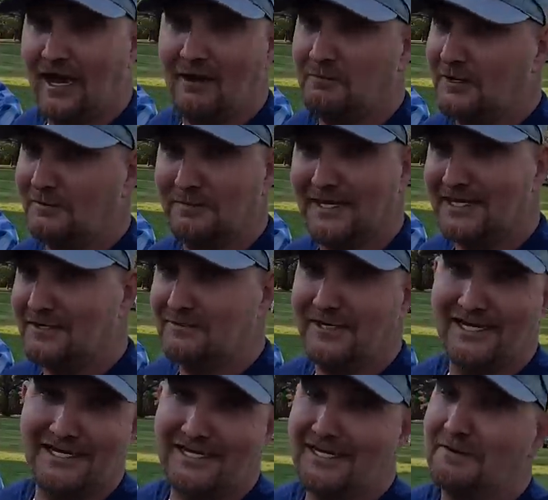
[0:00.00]
I wasn't planning on
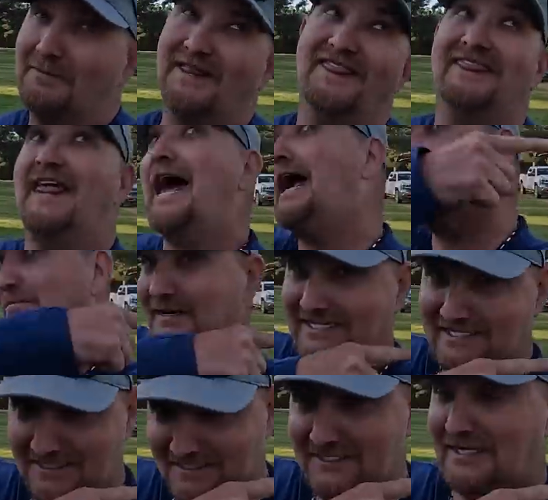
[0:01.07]
ending up in that
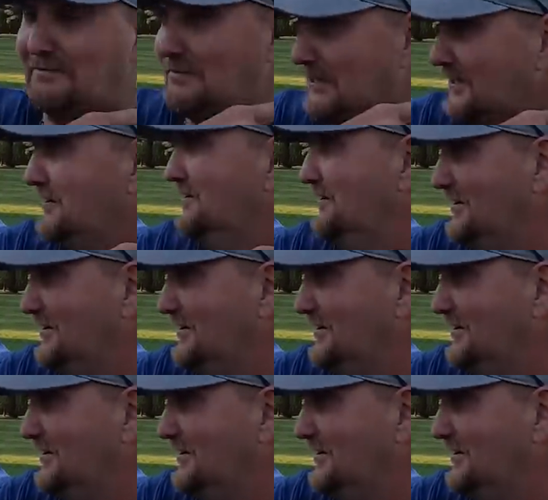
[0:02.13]
Mississippi.